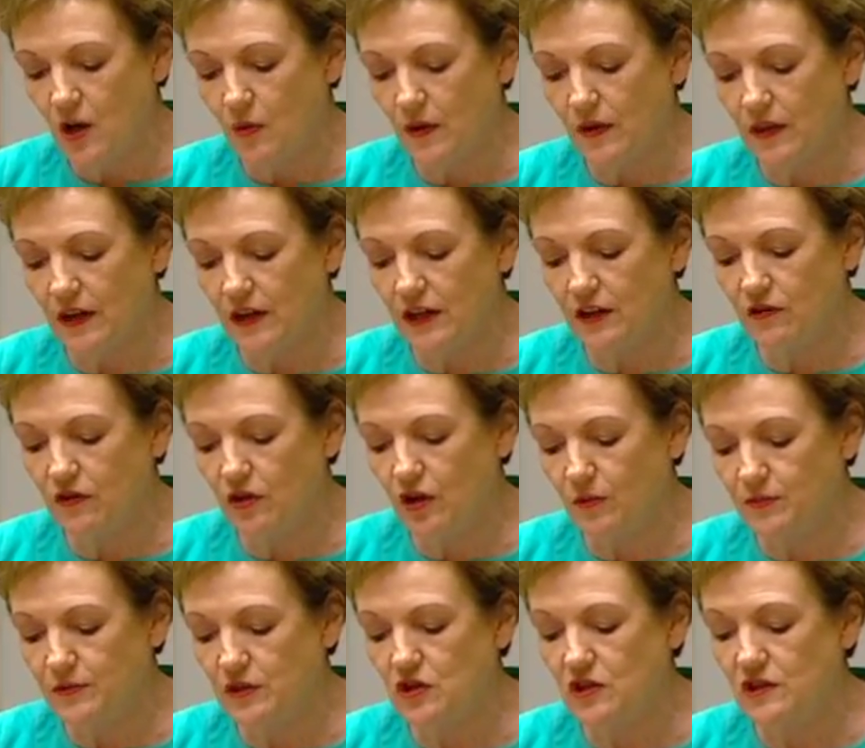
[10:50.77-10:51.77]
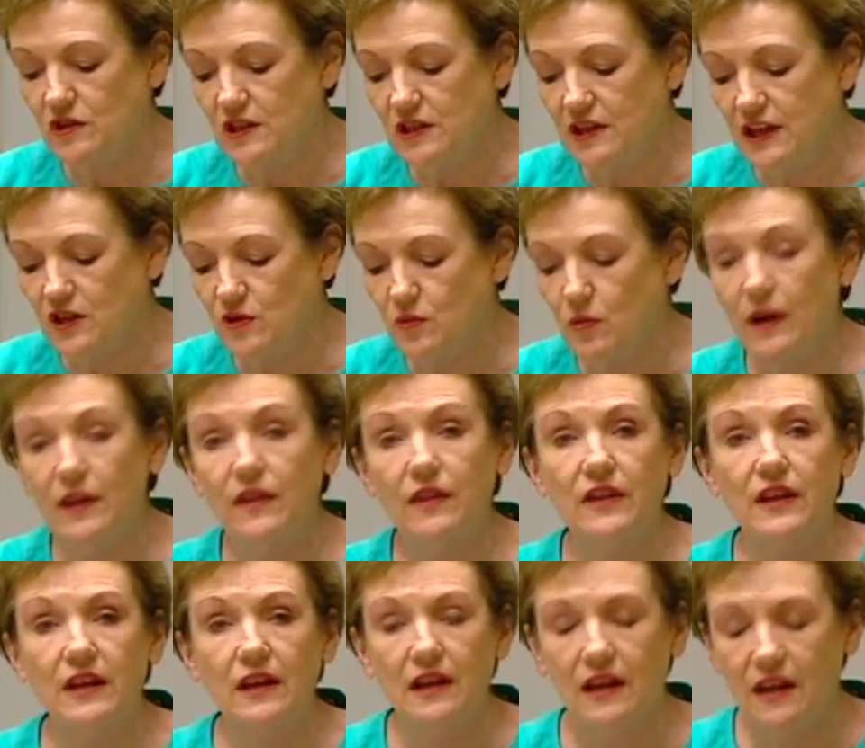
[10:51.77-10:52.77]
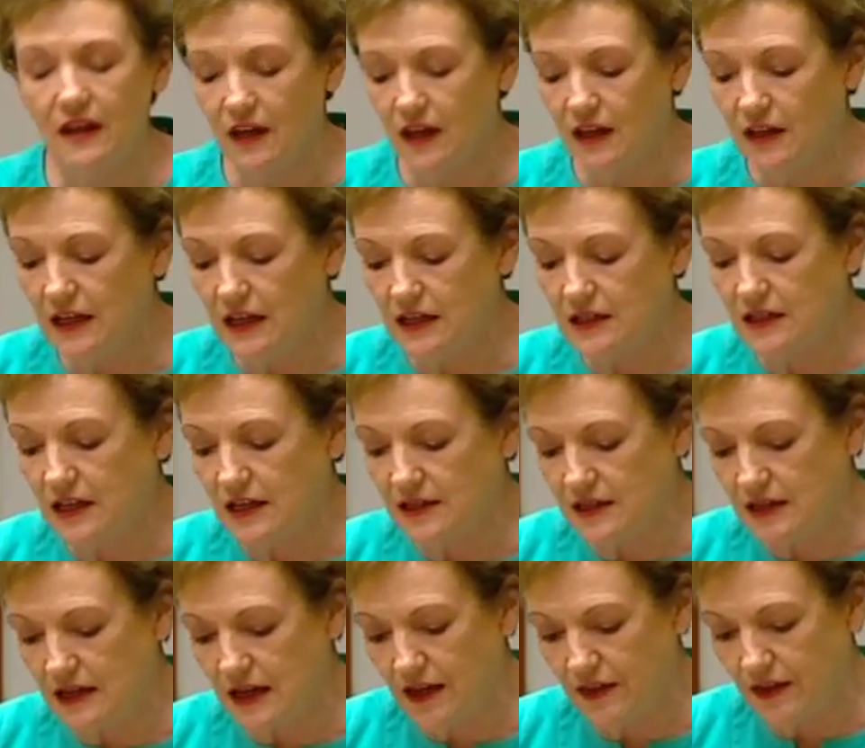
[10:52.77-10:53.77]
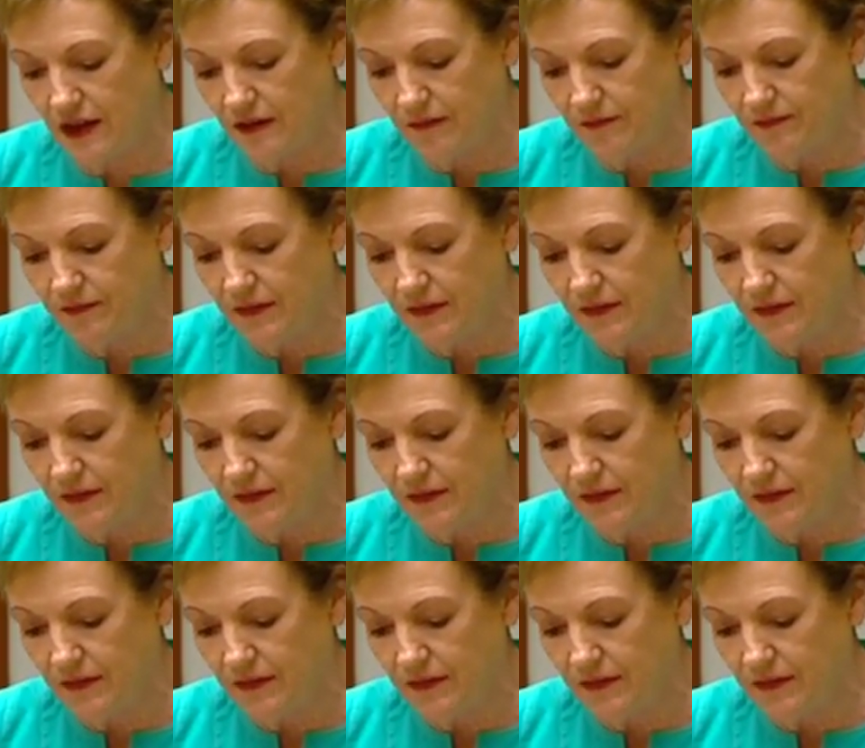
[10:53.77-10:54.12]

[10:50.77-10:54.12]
when the Leader of the Opposition says one thing, yet does another.